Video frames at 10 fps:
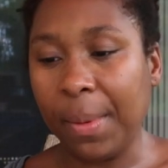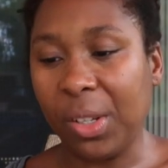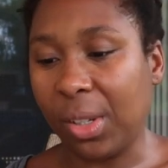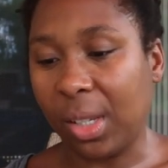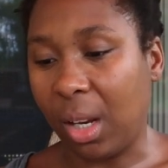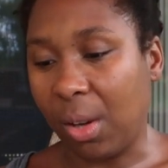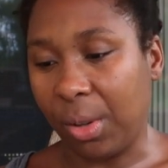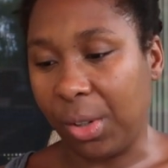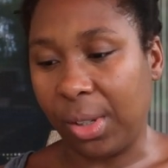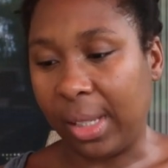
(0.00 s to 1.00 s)
images
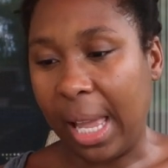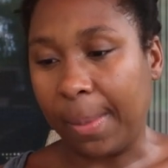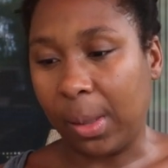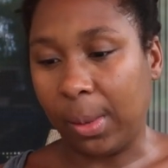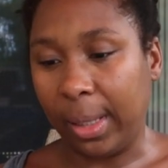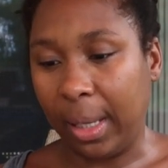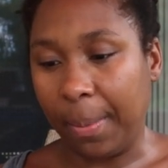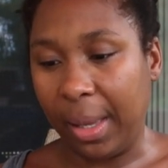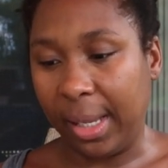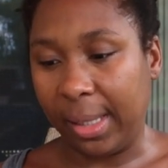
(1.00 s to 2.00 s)
alone are just absolutely
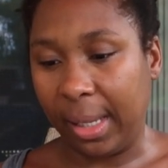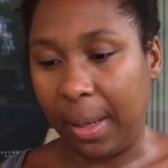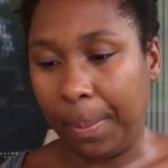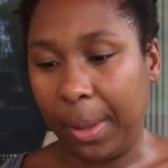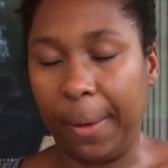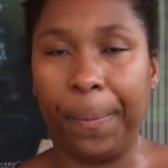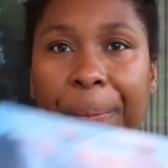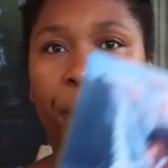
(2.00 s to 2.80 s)
amazing but